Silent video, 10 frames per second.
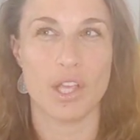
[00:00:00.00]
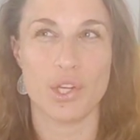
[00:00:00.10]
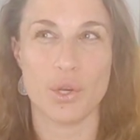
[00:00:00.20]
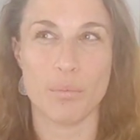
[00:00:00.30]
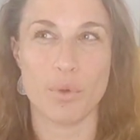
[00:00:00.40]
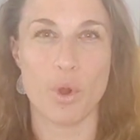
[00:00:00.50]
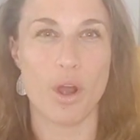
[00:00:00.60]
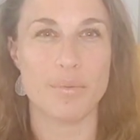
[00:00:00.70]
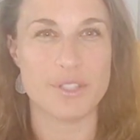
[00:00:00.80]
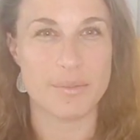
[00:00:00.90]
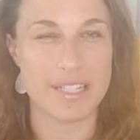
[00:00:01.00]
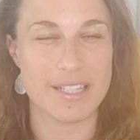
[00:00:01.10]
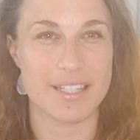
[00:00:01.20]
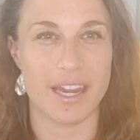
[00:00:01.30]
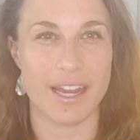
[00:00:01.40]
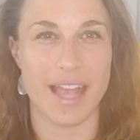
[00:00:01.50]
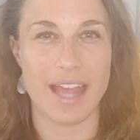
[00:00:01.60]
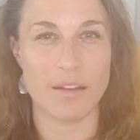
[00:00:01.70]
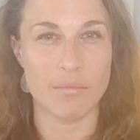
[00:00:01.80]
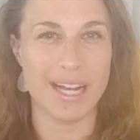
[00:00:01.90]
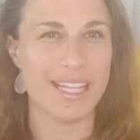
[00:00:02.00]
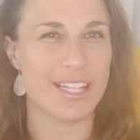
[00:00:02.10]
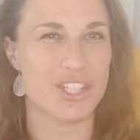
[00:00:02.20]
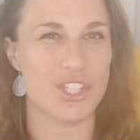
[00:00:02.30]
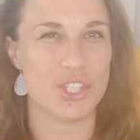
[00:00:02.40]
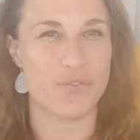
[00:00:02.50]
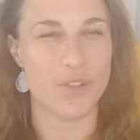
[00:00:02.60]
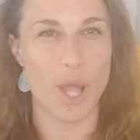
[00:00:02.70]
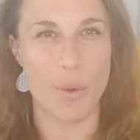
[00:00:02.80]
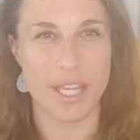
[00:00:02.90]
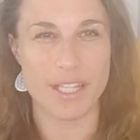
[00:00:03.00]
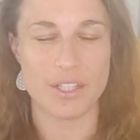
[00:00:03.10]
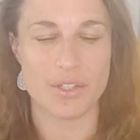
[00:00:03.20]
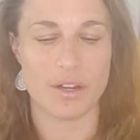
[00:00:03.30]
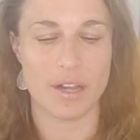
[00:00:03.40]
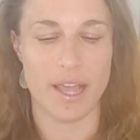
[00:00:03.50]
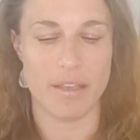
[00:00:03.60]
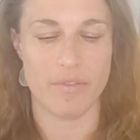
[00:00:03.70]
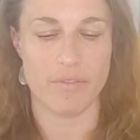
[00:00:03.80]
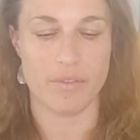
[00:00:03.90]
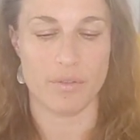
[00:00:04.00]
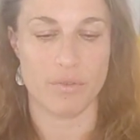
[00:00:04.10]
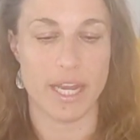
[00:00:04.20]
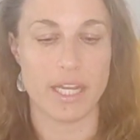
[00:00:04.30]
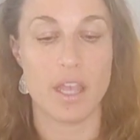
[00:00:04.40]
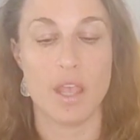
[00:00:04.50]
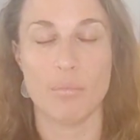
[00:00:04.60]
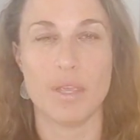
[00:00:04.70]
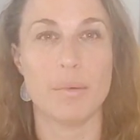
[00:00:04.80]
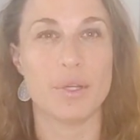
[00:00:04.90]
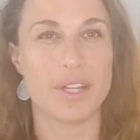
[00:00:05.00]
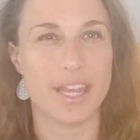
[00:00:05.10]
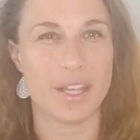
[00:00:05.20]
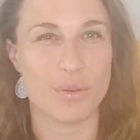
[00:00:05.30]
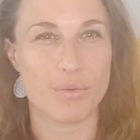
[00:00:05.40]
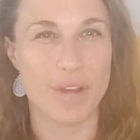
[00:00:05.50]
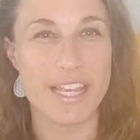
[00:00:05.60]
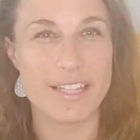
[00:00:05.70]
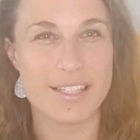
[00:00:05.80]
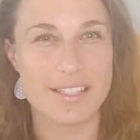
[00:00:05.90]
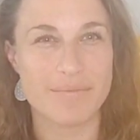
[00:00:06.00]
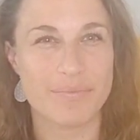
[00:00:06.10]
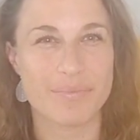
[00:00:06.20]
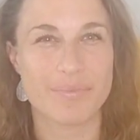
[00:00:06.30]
you're more optimistic and money is just flowing into your life, right? Maybe you're getting a raise.